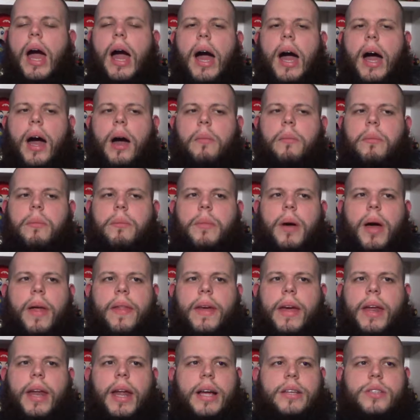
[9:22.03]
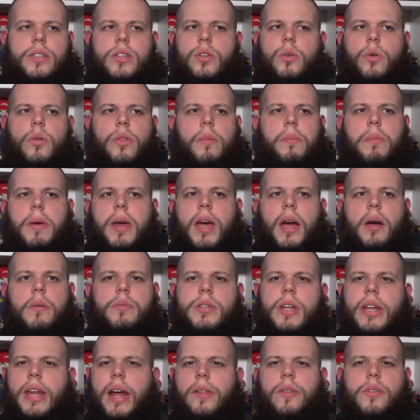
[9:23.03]
I think it has to do with it being
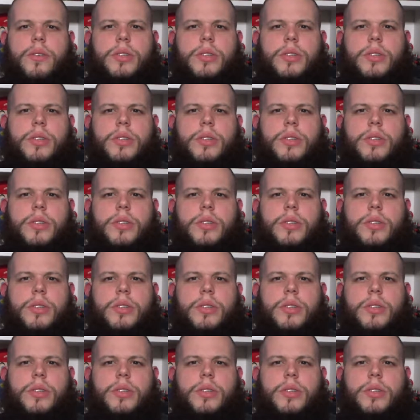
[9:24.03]
upside down.